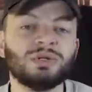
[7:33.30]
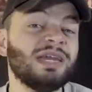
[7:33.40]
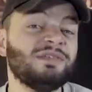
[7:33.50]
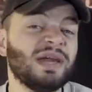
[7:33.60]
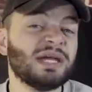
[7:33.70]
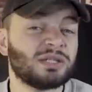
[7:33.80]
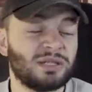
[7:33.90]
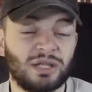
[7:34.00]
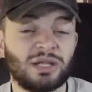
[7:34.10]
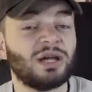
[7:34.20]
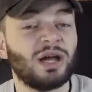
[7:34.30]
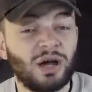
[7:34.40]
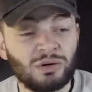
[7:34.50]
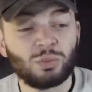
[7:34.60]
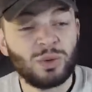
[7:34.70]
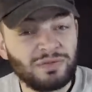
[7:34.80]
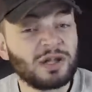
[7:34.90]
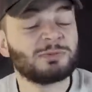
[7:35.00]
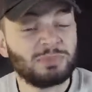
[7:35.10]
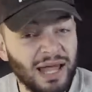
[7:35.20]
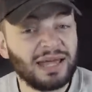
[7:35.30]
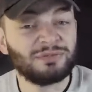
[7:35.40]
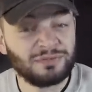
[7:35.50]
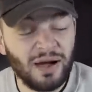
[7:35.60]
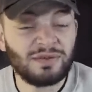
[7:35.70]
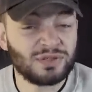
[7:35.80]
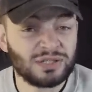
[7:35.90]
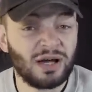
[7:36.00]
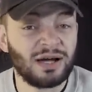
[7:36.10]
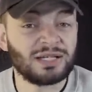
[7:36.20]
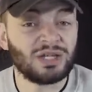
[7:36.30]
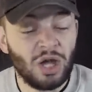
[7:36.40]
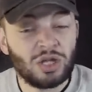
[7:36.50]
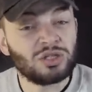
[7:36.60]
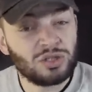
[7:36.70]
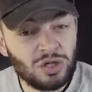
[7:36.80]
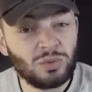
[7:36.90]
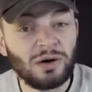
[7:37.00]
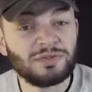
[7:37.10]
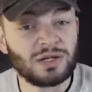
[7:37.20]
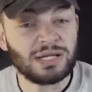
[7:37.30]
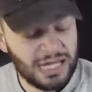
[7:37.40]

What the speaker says: Reev isn't with us playing five-a-side too often.